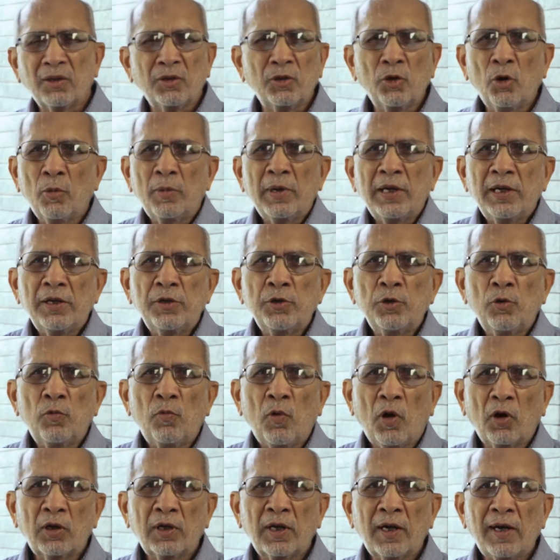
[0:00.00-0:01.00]
Nobody knew
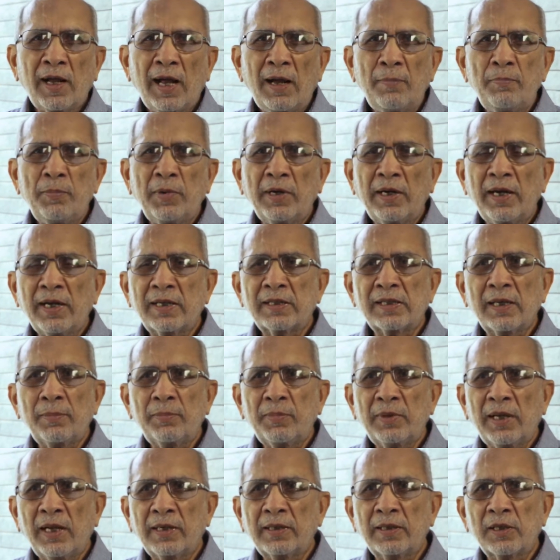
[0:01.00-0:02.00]
what had happened
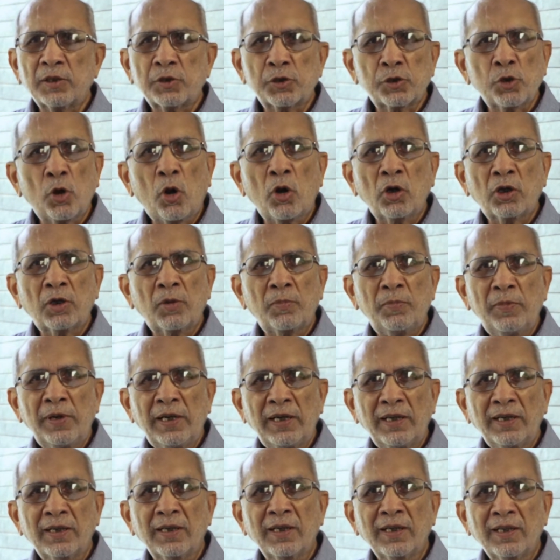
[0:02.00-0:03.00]
except that the shot
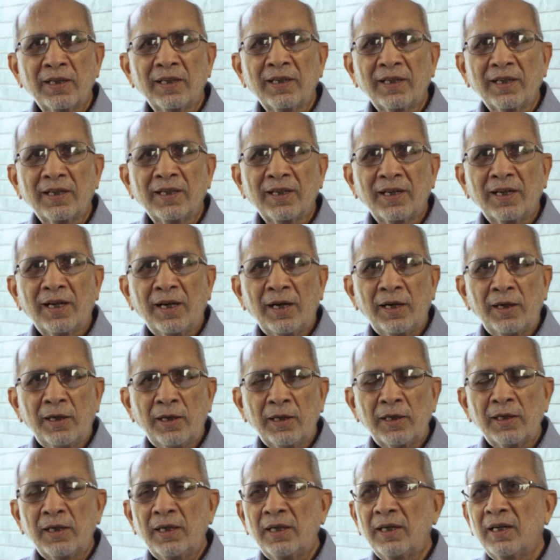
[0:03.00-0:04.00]
being
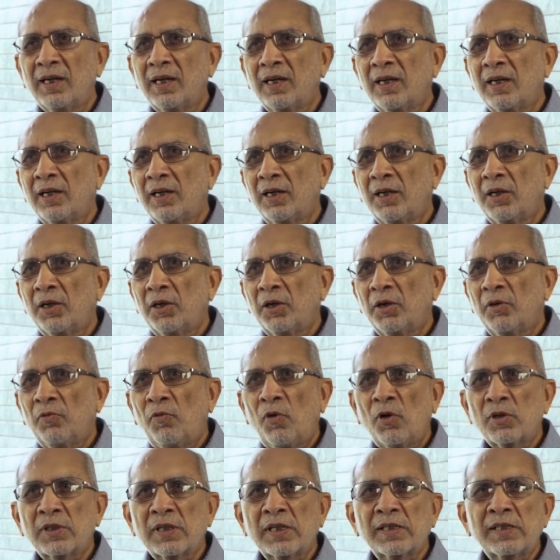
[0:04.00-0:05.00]
heard
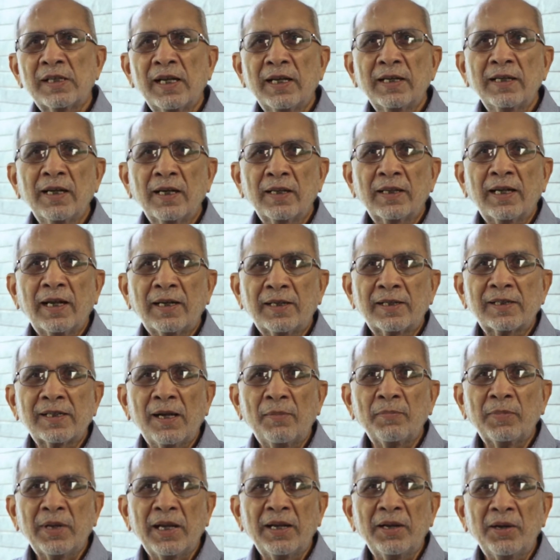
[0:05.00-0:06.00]
was a signal that
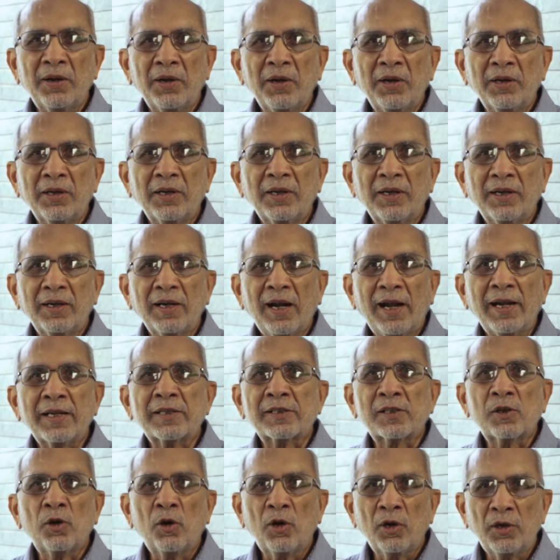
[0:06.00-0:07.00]
something
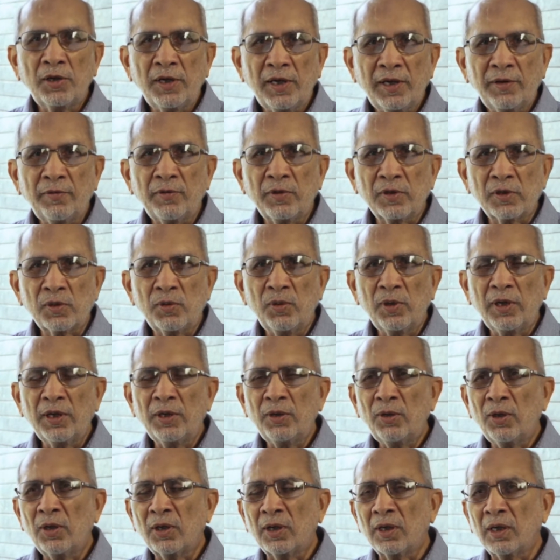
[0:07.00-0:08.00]
extraordinary was
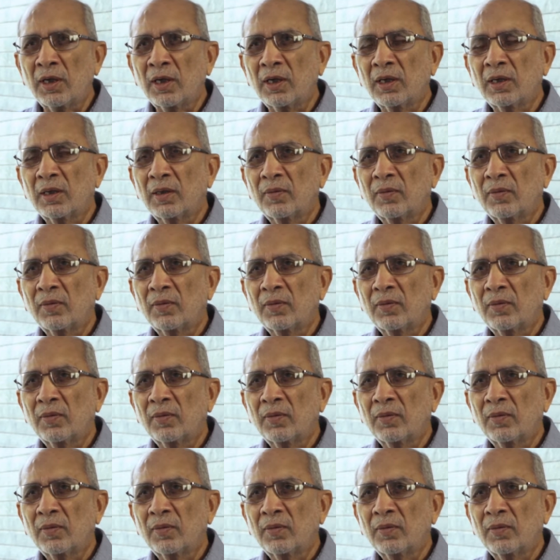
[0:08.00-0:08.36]
going on.